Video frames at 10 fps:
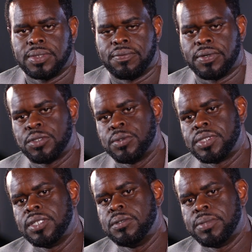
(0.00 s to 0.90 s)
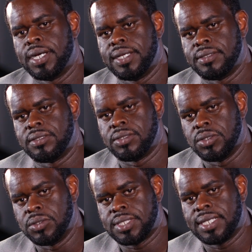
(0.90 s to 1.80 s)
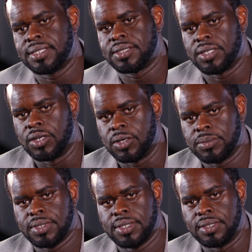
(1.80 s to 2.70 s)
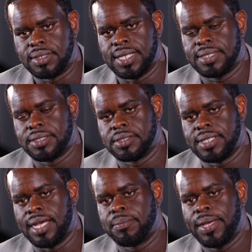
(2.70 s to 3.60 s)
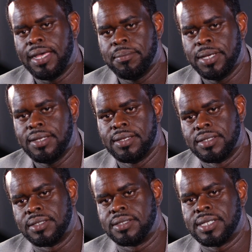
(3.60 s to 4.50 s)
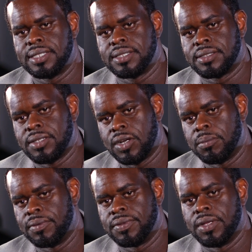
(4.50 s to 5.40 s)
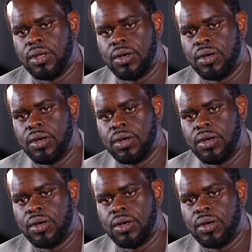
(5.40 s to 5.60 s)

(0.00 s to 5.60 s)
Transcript: With the virtual deal button, you set the terms. You set your down payment, you set the term of the